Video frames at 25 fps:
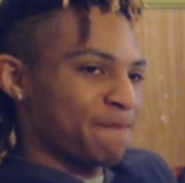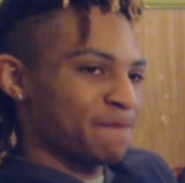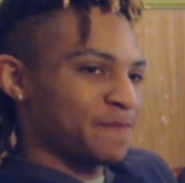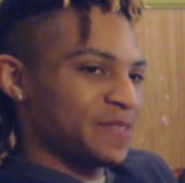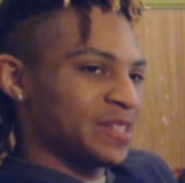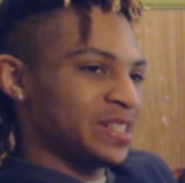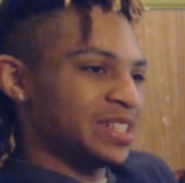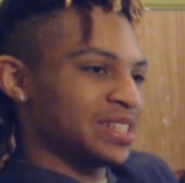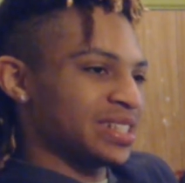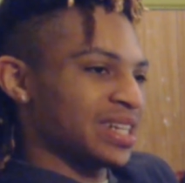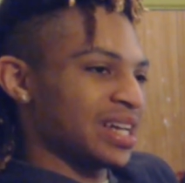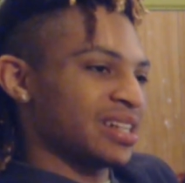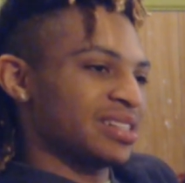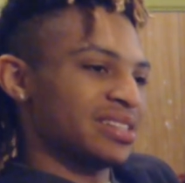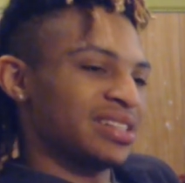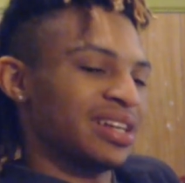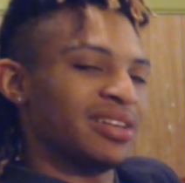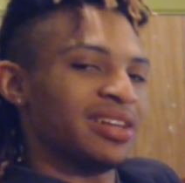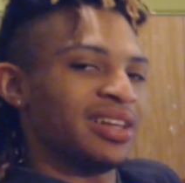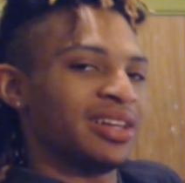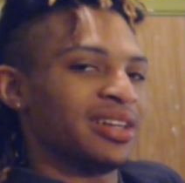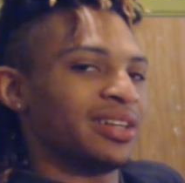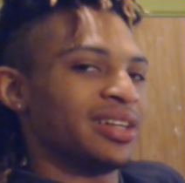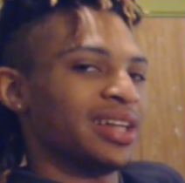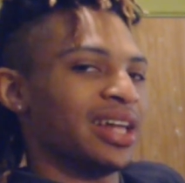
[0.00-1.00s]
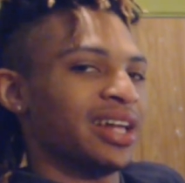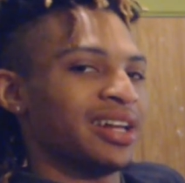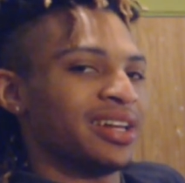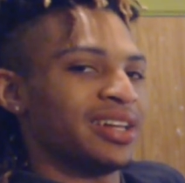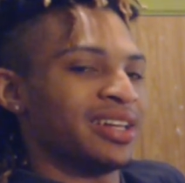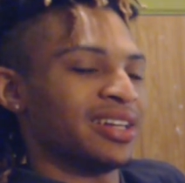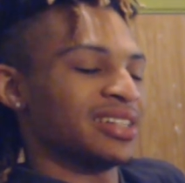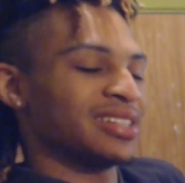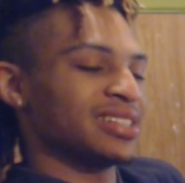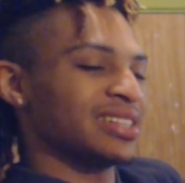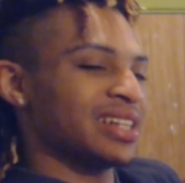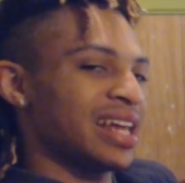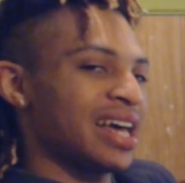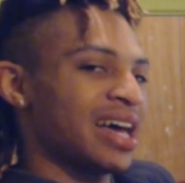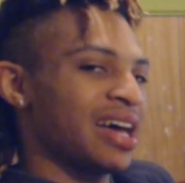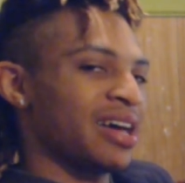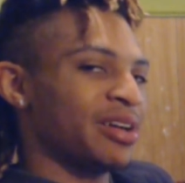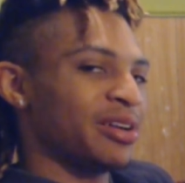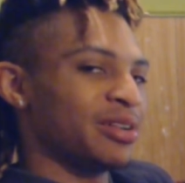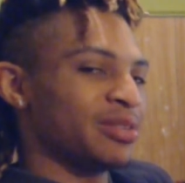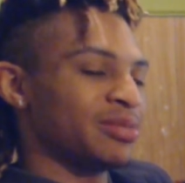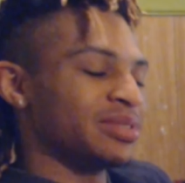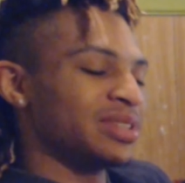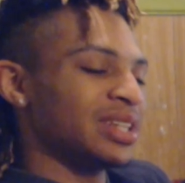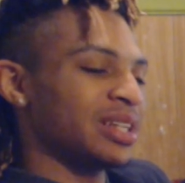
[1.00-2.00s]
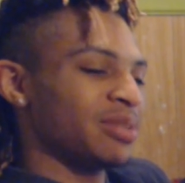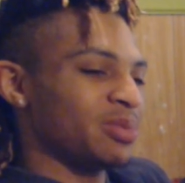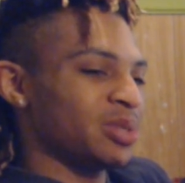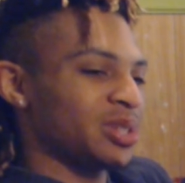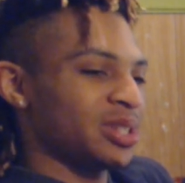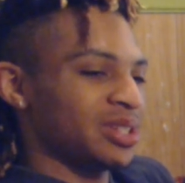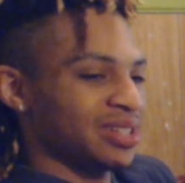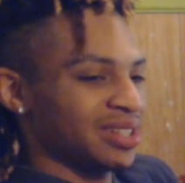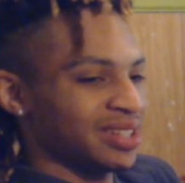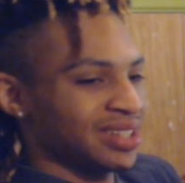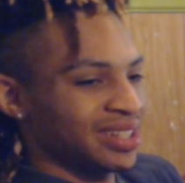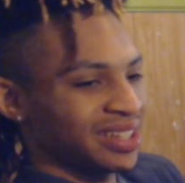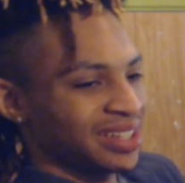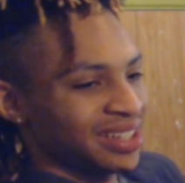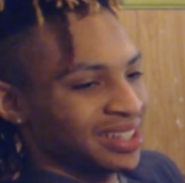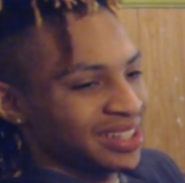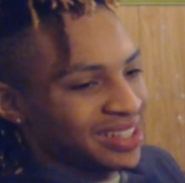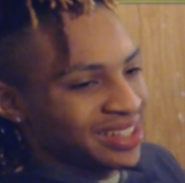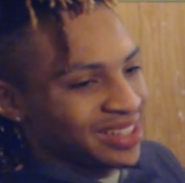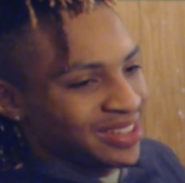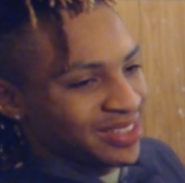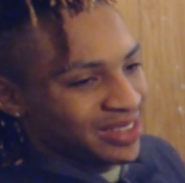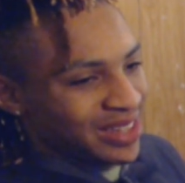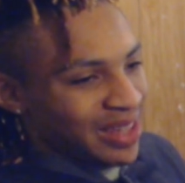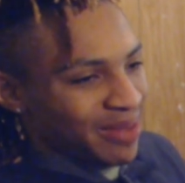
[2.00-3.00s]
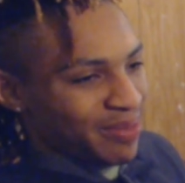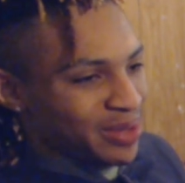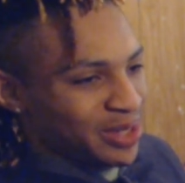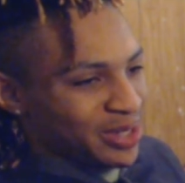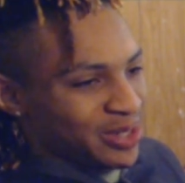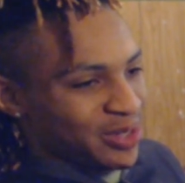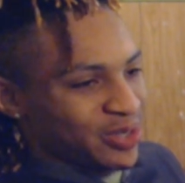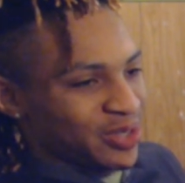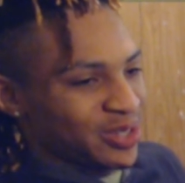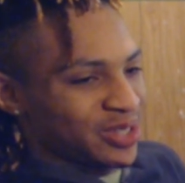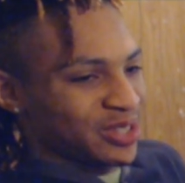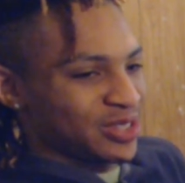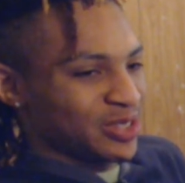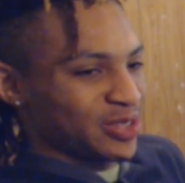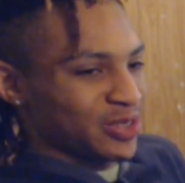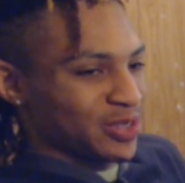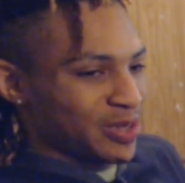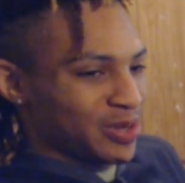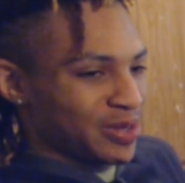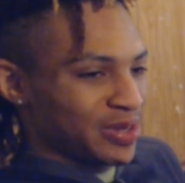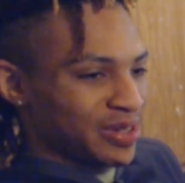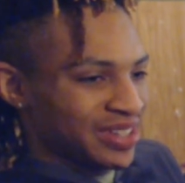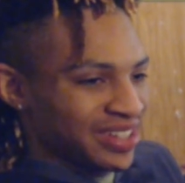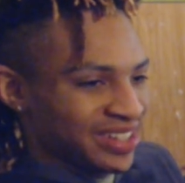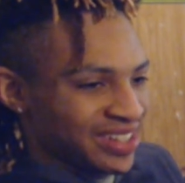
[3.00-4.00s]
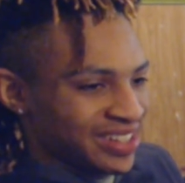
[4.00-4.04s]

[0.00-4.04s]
he just gotta start letting a lot of niggas slide on what they be they be doing to him.